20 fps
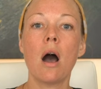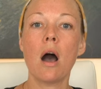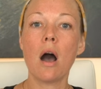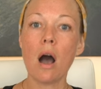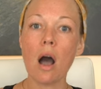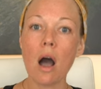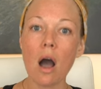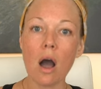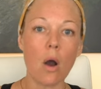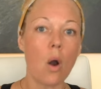
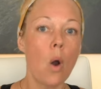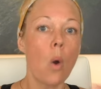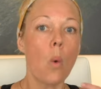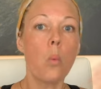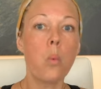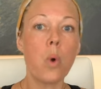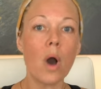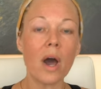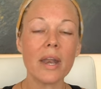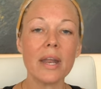Oh,
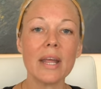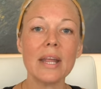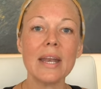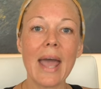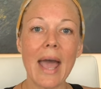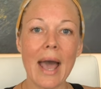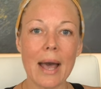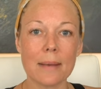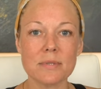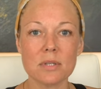what an
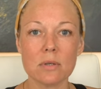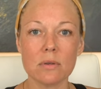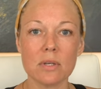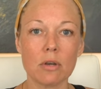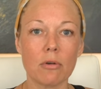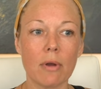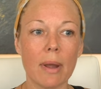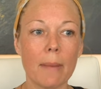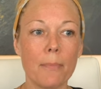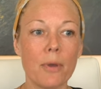absolutely
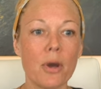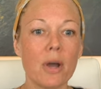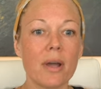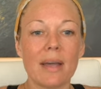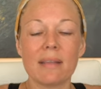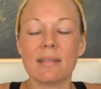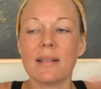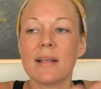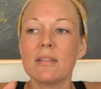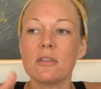great book.
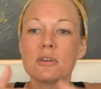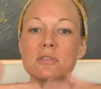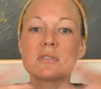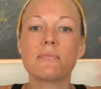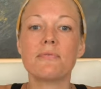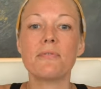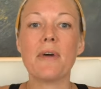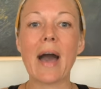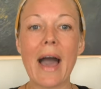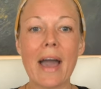I think there's
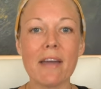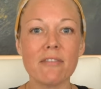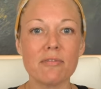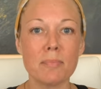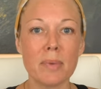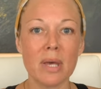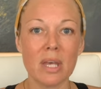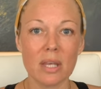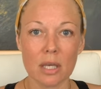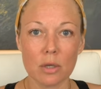5
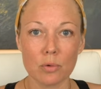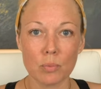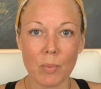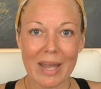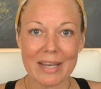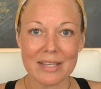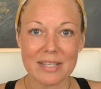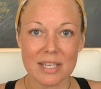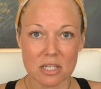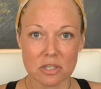million
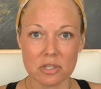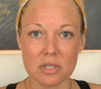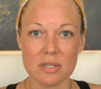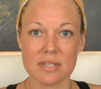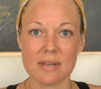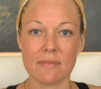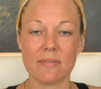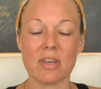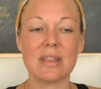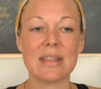renditions
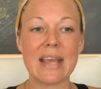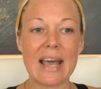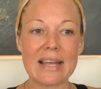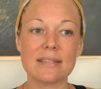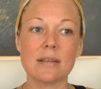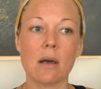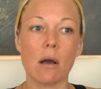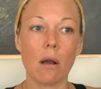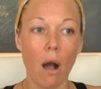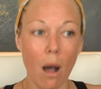of it.
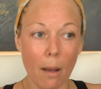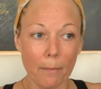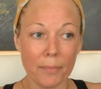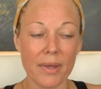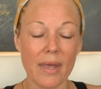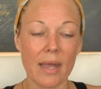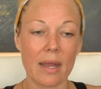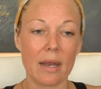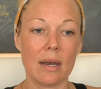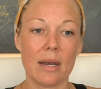That's how
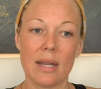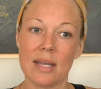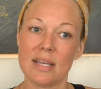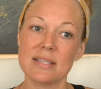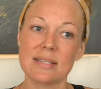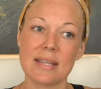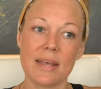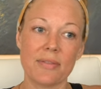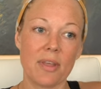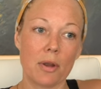complicated it is,
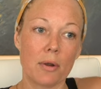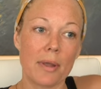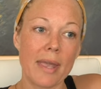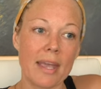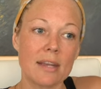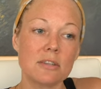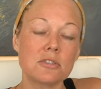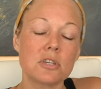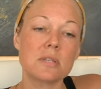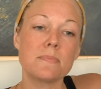that there
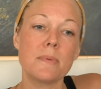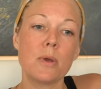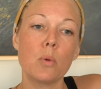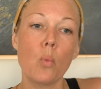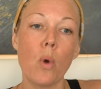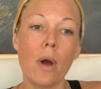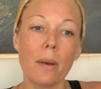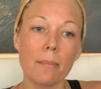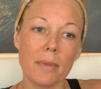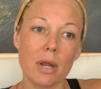can't just be
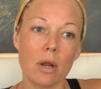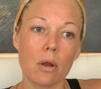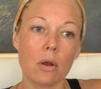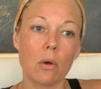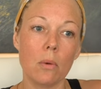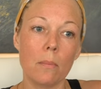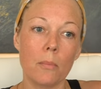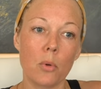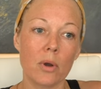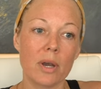one
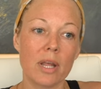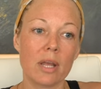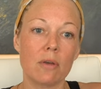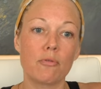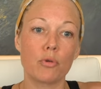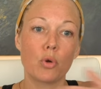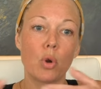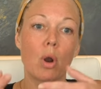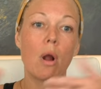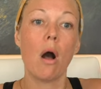miracle morning
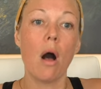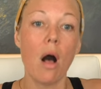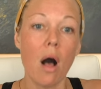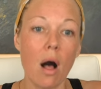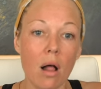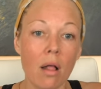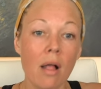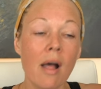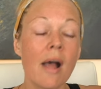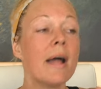for
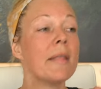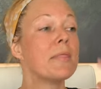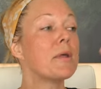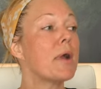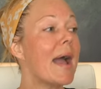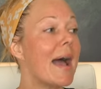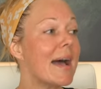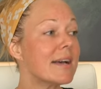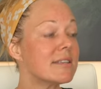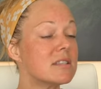all. There
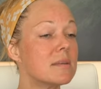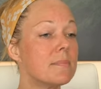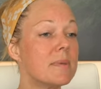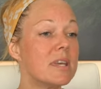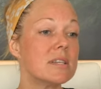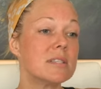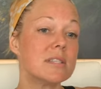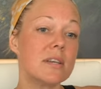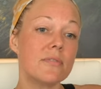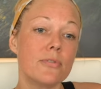has to be
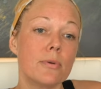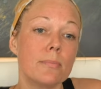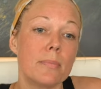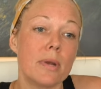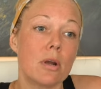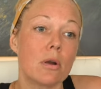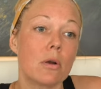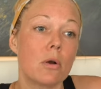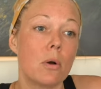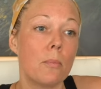a different
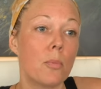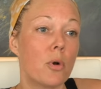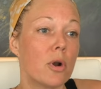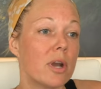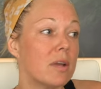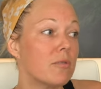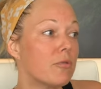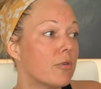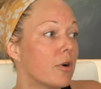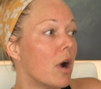miracle
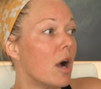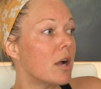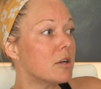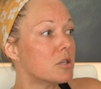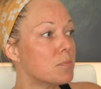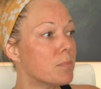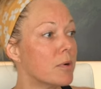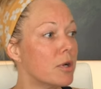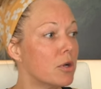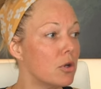morning for
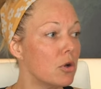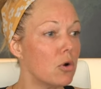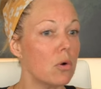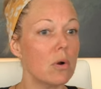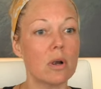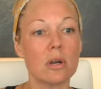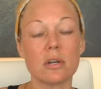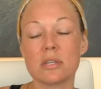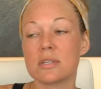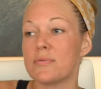
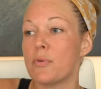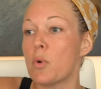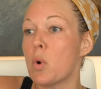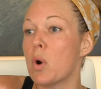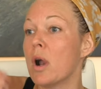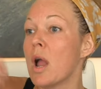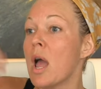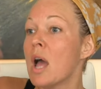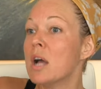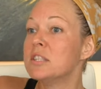entrepreneurs,
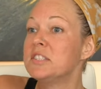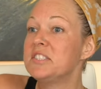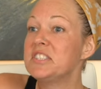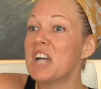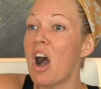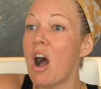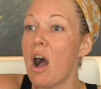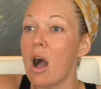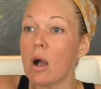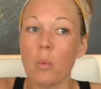for
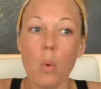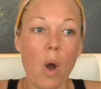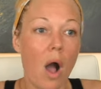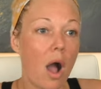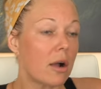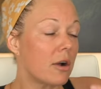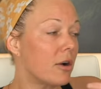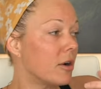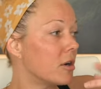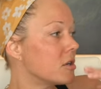dog
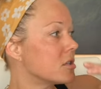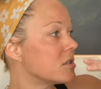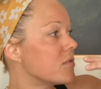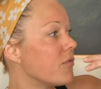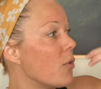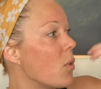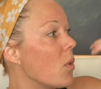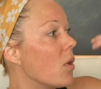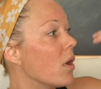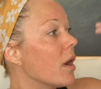walkers,
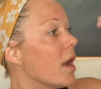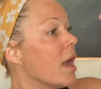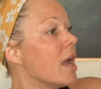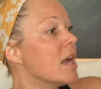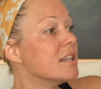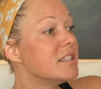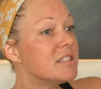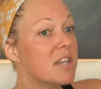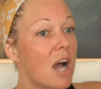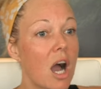for
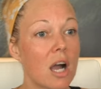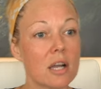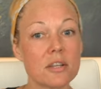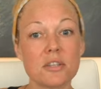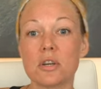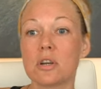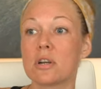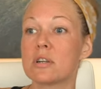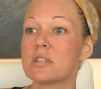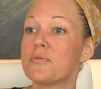
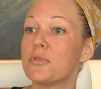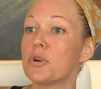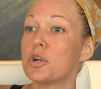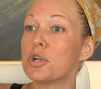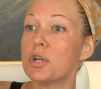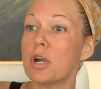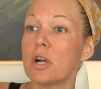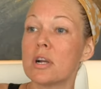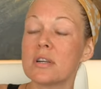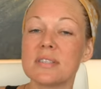doctors, for
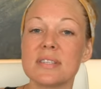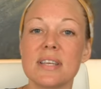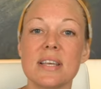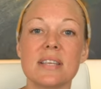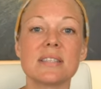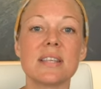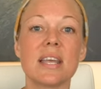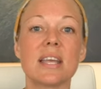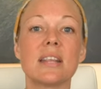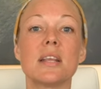
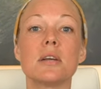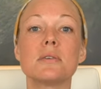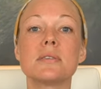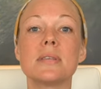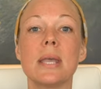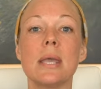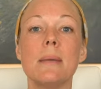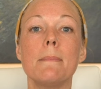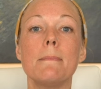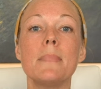nurses. Like, there's
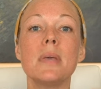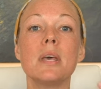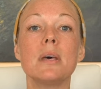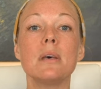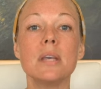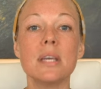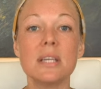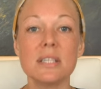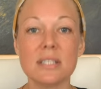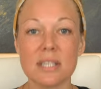a
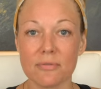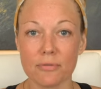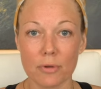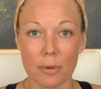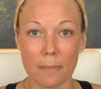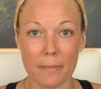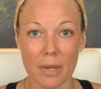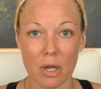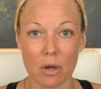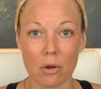million
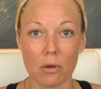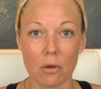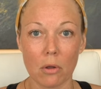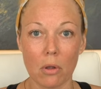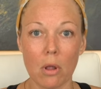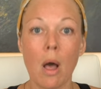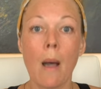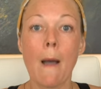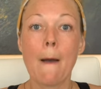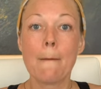different
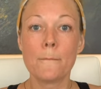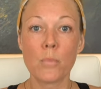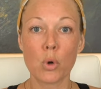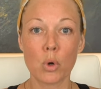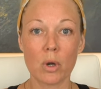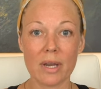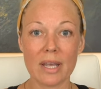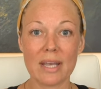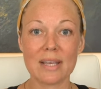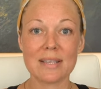miracle
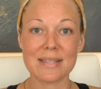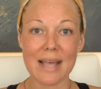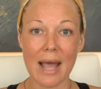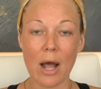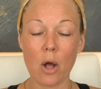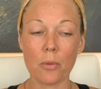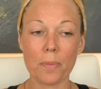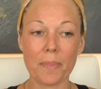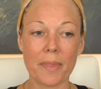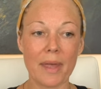mornings
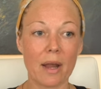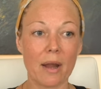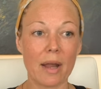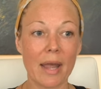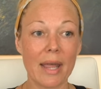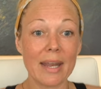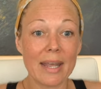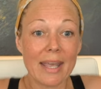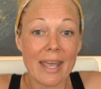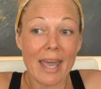out there.
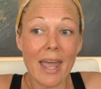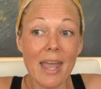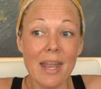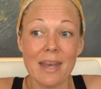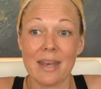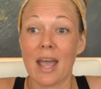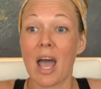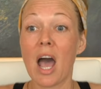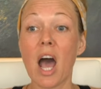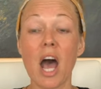And
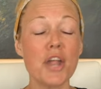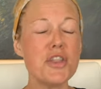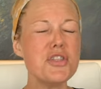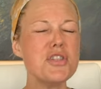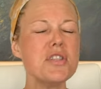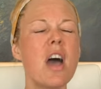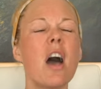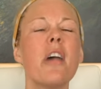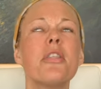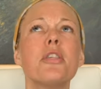again, another
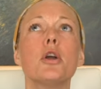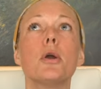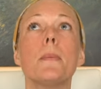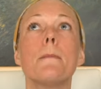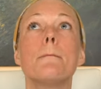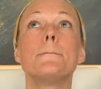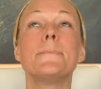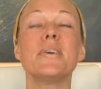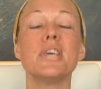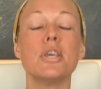
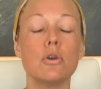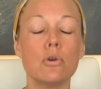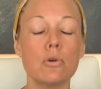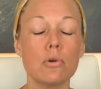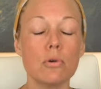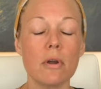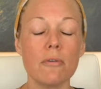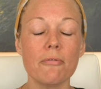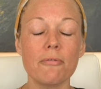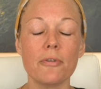
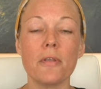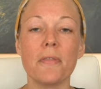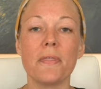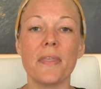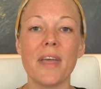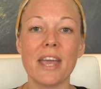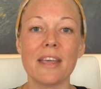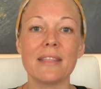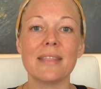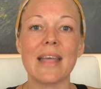beautiful
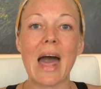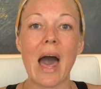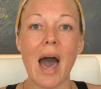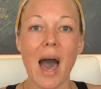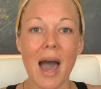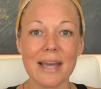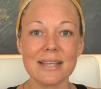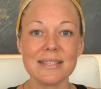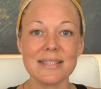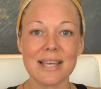thing that
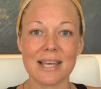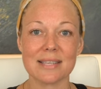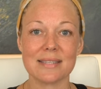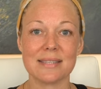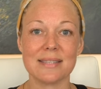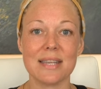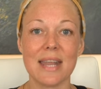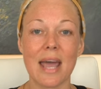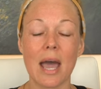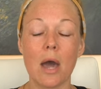I
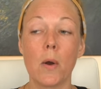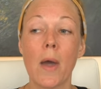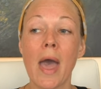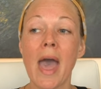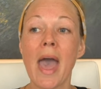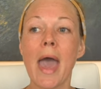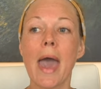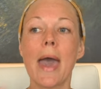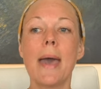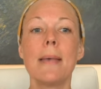tested out
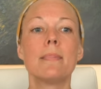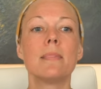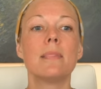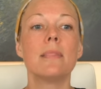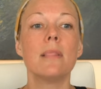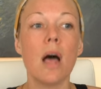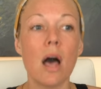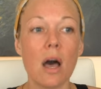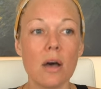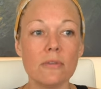and
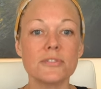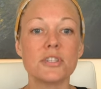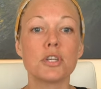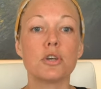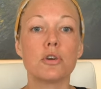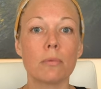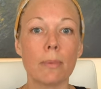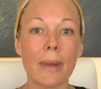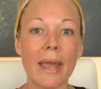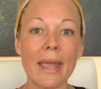loved
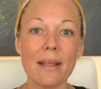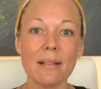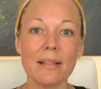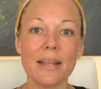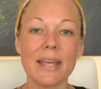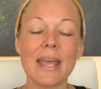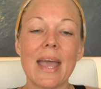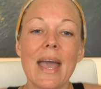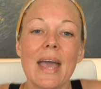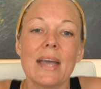
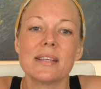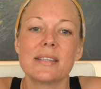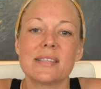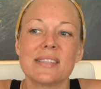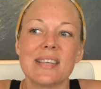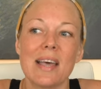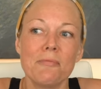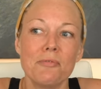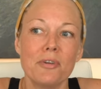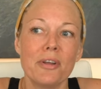greatly, except
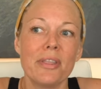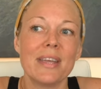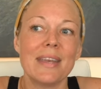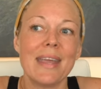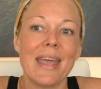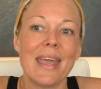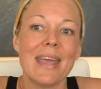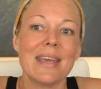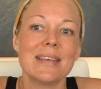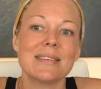for the
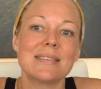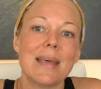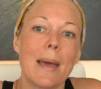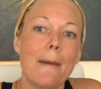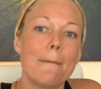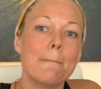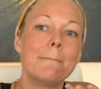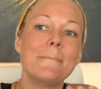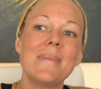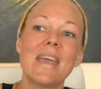days that
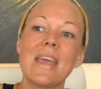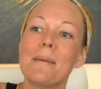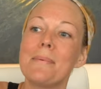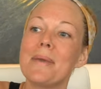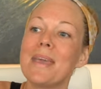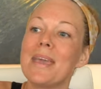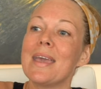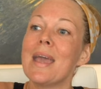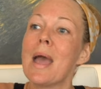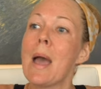
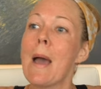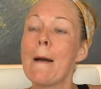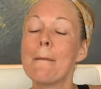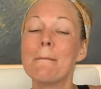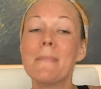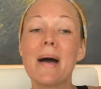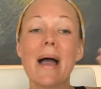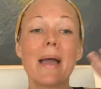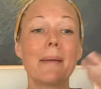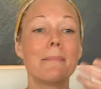maybe
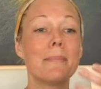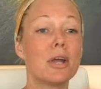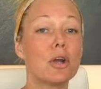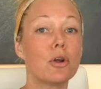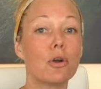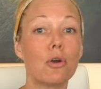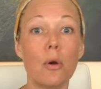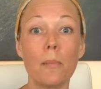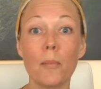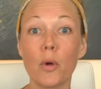my
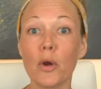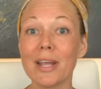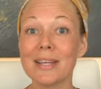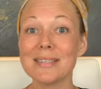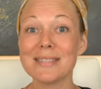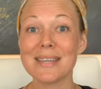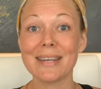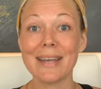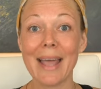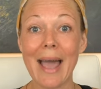miracle morning
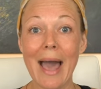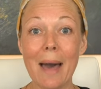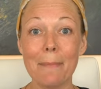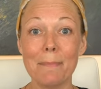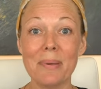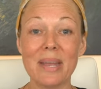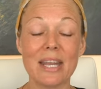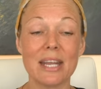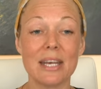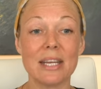didn't
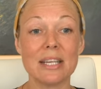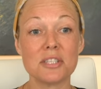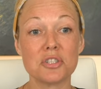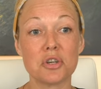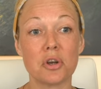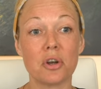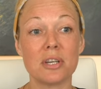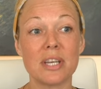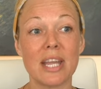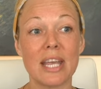happen and it
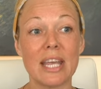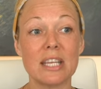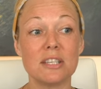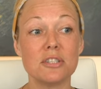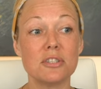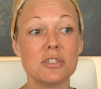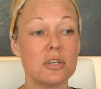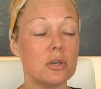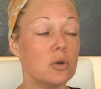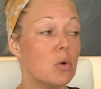turned into